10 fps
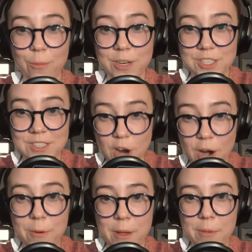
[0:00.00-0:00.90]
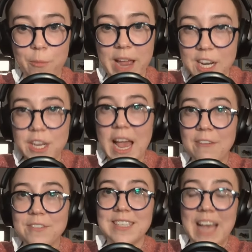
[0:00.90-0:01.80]
which is carbon abatement, we actually
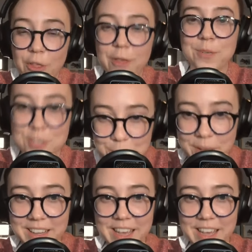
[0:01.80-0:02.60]
have to tell them to do it.